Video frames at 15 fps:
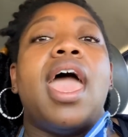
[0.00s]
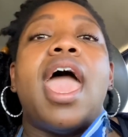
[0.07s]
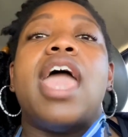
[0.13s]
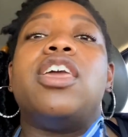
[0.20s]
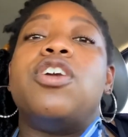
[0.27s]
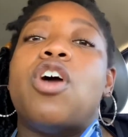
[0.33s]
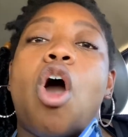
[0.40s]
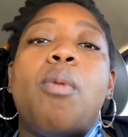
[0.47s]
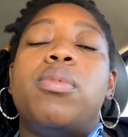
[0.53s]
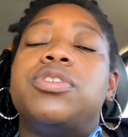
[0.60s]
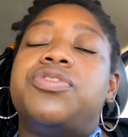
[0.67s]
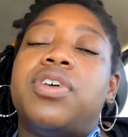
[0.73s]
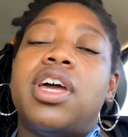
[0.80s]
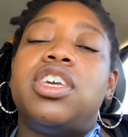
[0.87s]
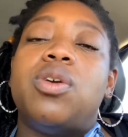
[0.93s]
And you almost
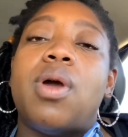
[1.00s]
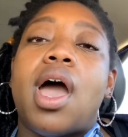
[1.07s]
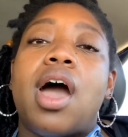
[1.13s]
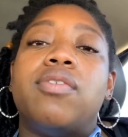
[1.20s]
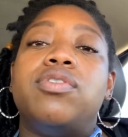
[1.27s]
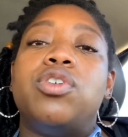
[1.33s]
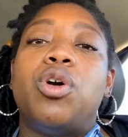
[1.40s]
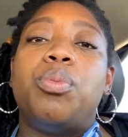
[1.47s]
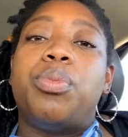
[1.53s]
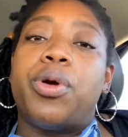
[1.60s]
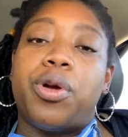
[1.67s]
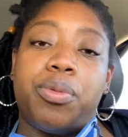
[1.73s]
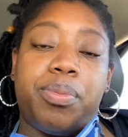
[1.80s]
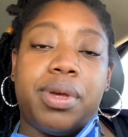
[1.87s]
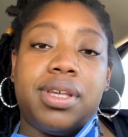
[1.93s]
feel like you have no
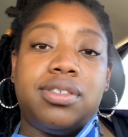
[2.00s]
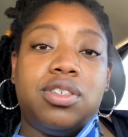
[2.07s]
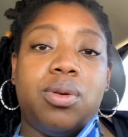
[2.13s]
purpose.